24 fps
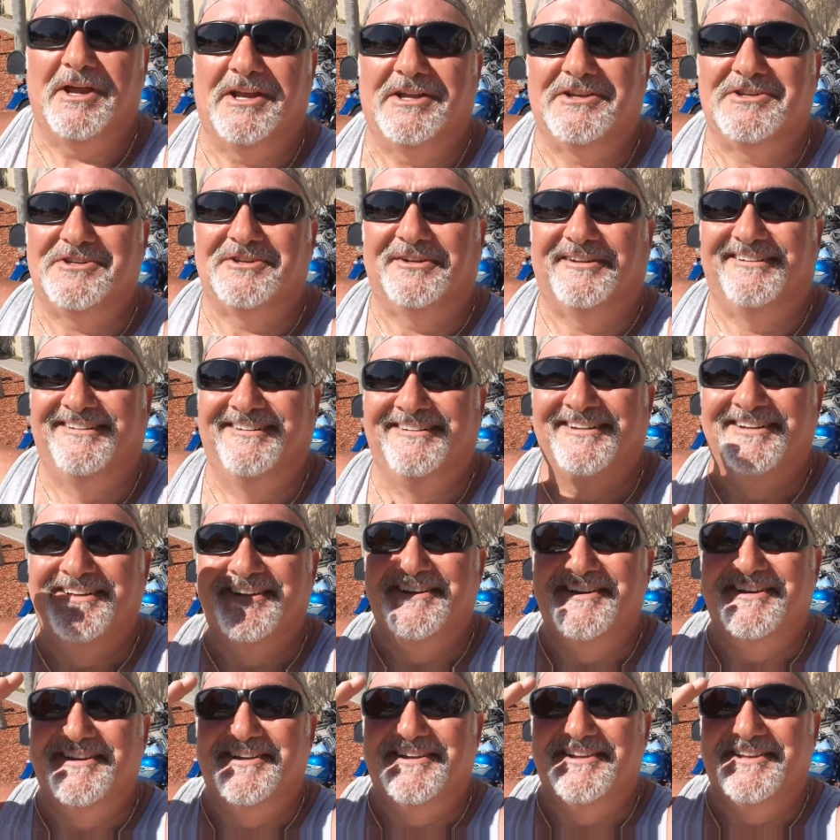get you.
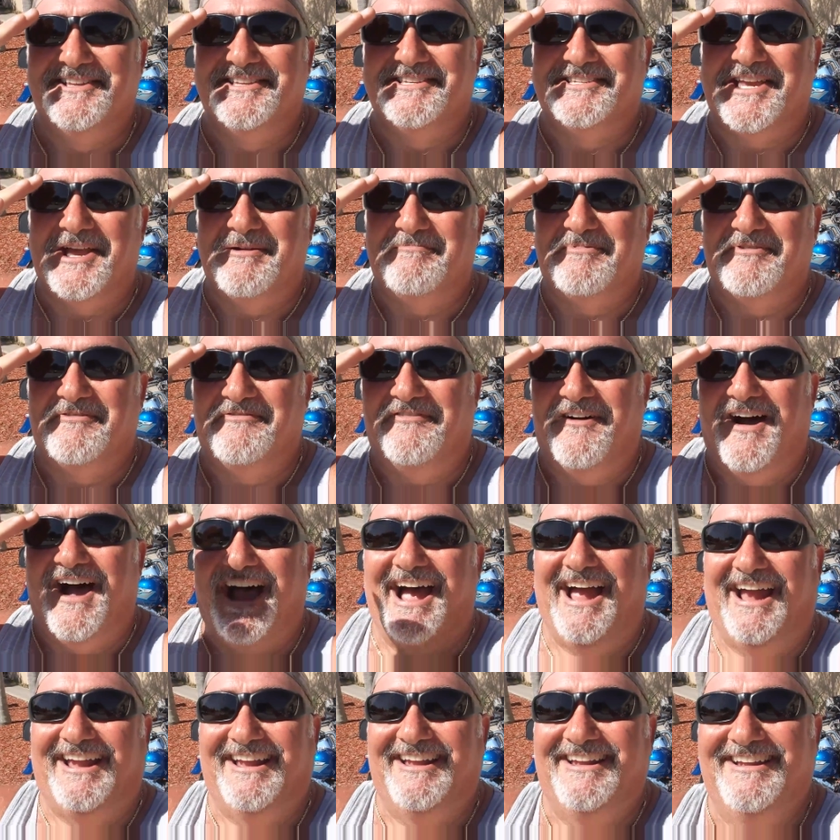Semper
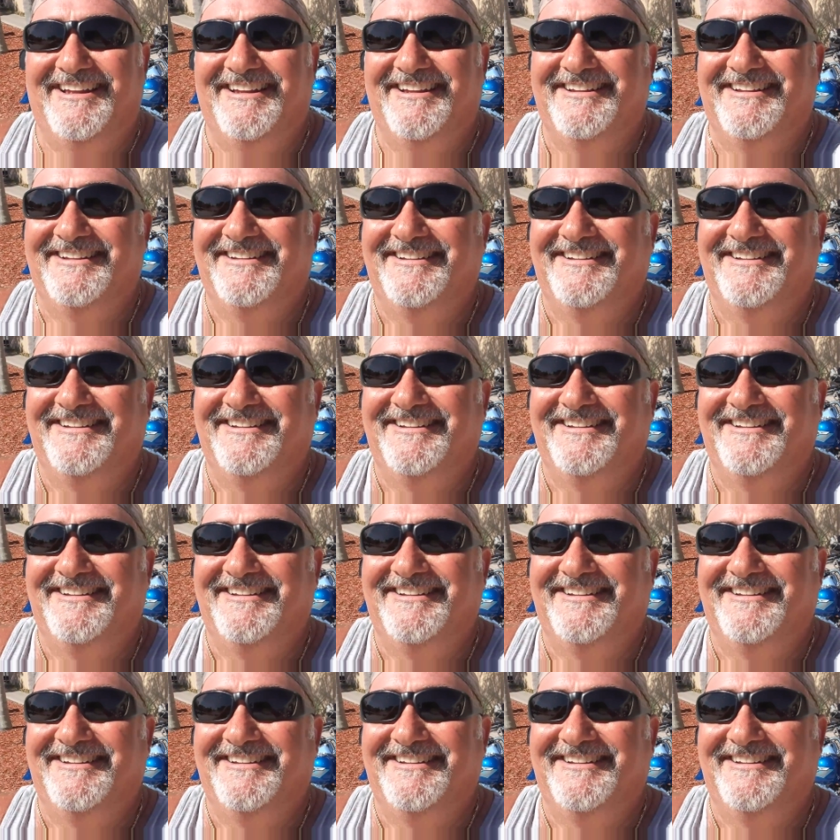Fi.